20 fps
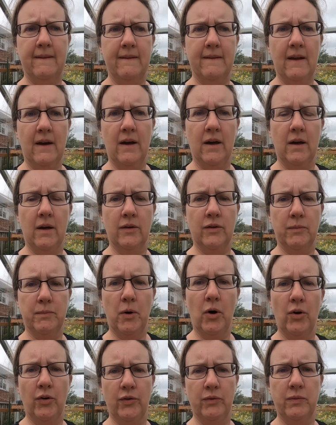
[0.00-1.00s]
uh, the
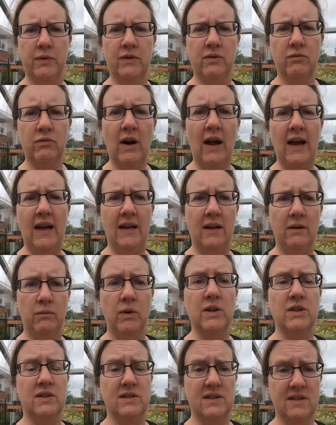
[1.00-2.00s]
pond with the rain, which
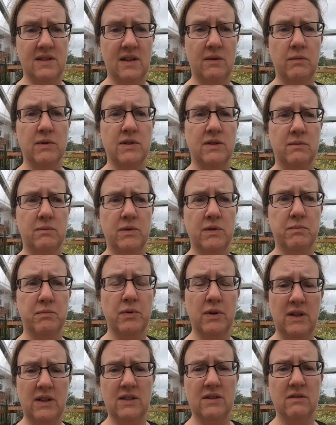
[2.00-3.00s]
as I said was, was
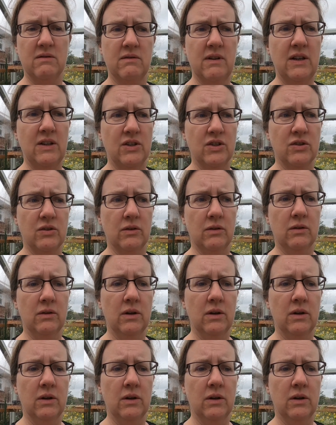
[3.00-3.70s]
pretty torrential,